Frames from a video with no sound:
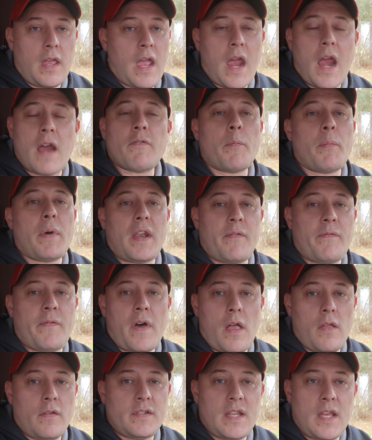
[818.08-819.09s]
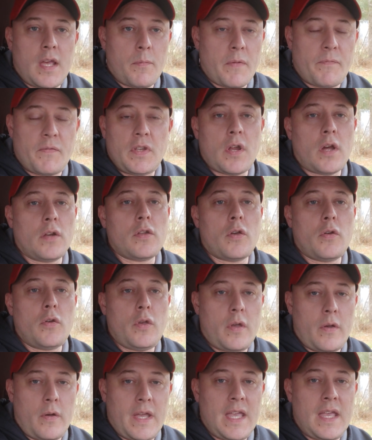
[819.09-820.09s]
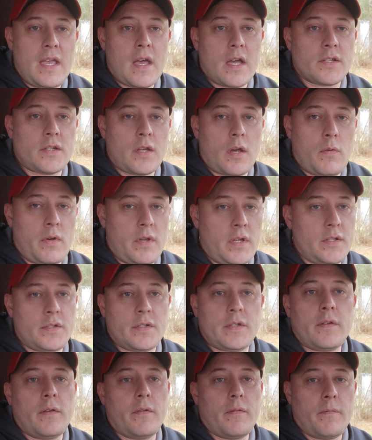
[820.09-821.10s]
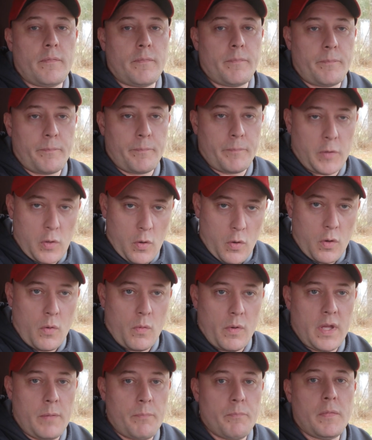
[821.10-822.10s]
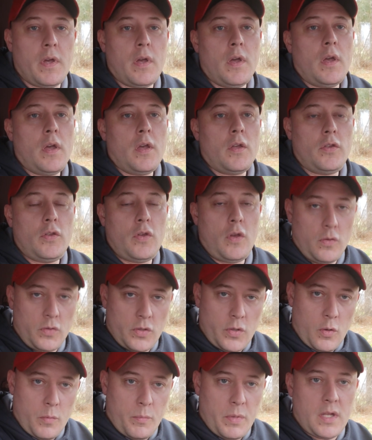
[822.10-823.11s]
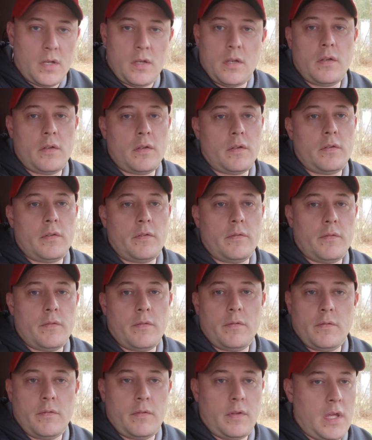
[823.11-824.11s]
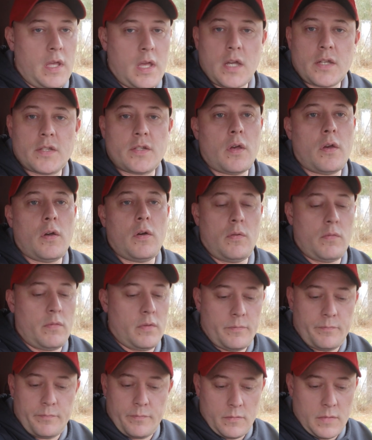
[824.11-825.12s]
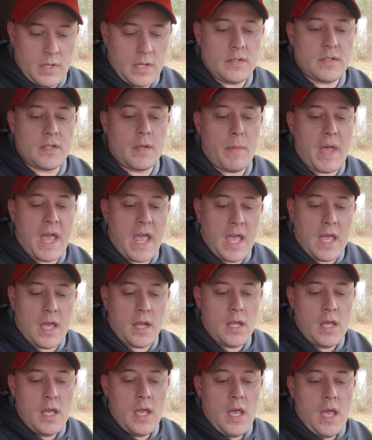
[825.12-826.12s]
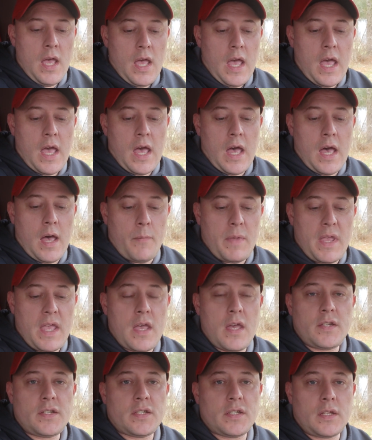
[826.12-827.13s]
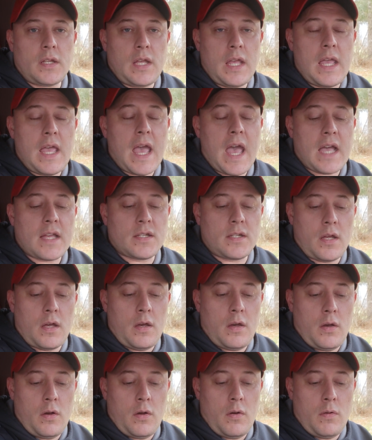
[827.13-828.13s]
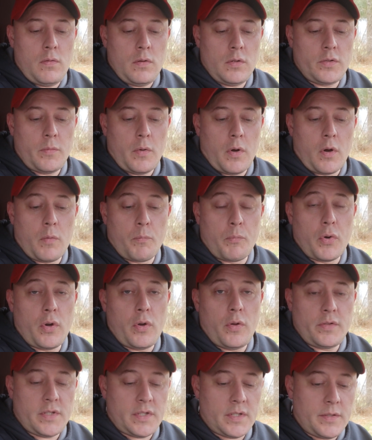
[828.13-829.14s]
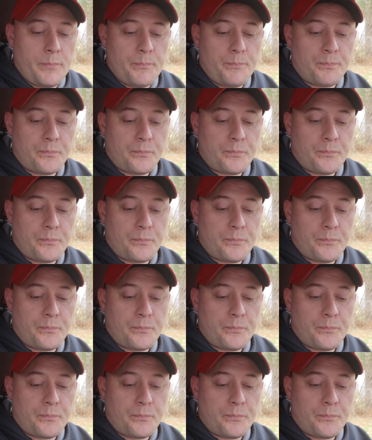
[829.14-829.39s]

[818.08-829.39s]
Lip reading: everybody follows him. If you don't know who EXO is, Google him, YouTube it. EXO is the man. EXO, or Bruce,